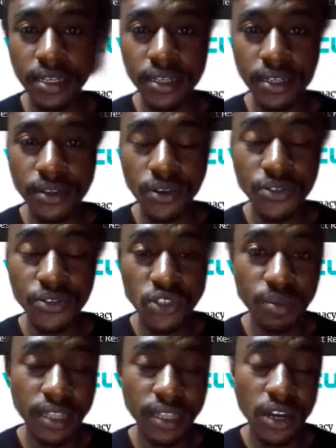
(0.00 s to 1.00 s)
consuming the
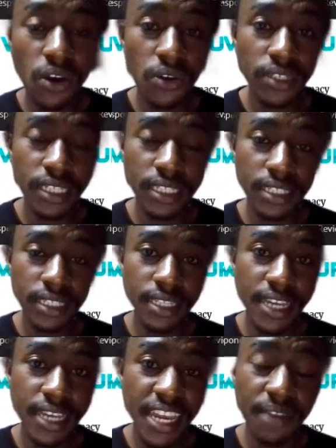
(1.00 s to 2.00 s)
content in
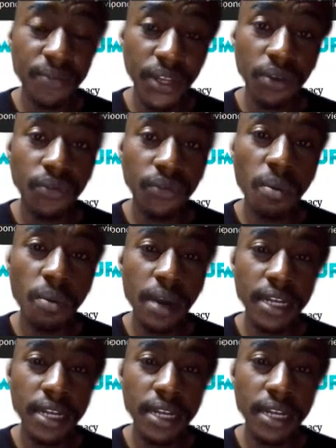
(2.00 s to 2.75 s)
video format